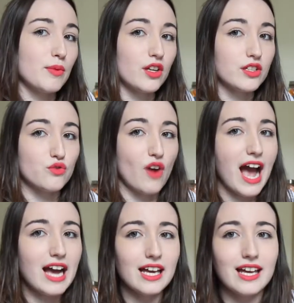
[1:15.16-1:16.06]
polish
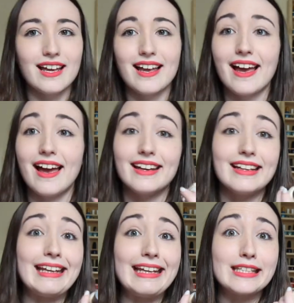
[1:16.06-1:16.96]
rack and
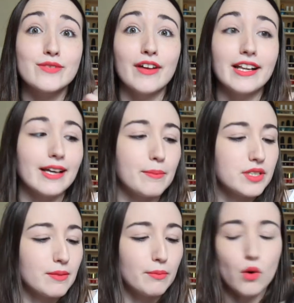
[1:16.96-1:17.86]
it needs filling up
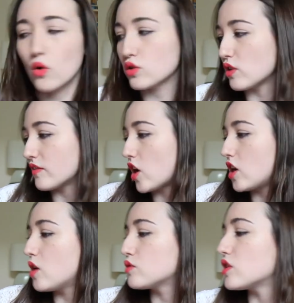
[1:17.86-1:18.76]
some more, so I've
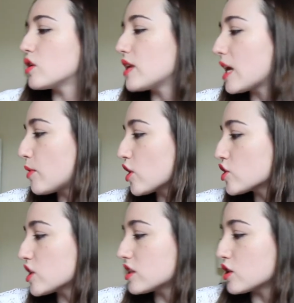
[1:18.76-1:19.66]
got loads of new nail
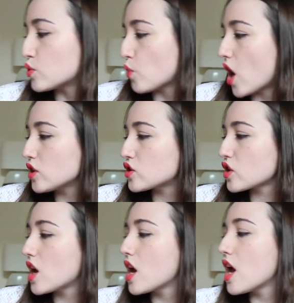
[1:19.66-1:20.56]
polishes to swatch.
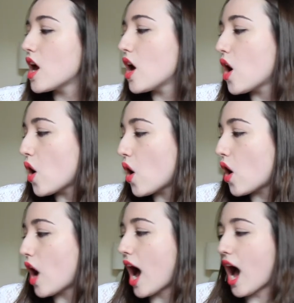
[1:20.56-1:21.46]

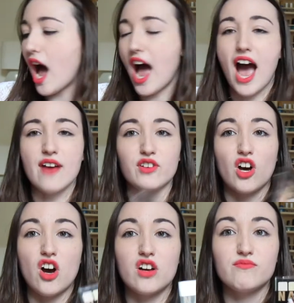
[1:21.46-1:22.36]
I've
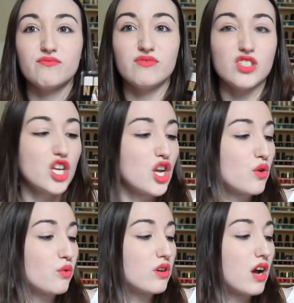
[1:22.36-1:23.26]
got
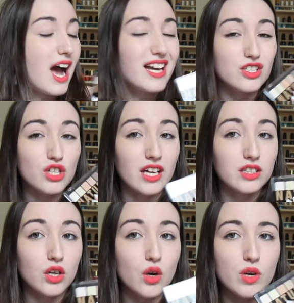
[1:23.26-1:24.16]
new
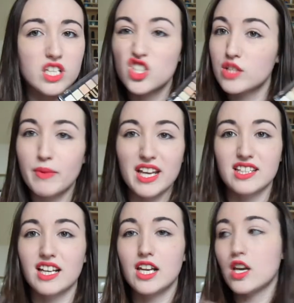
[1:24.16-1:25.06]
eyeshadow and just
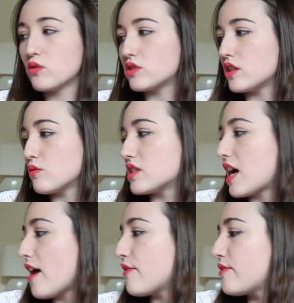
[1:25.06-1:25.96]
basically loads of new
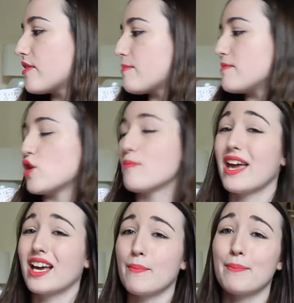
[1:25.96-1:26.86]
stuff, new
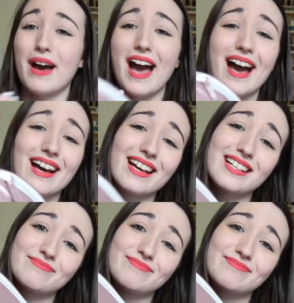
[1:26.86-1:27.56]
makeup bag,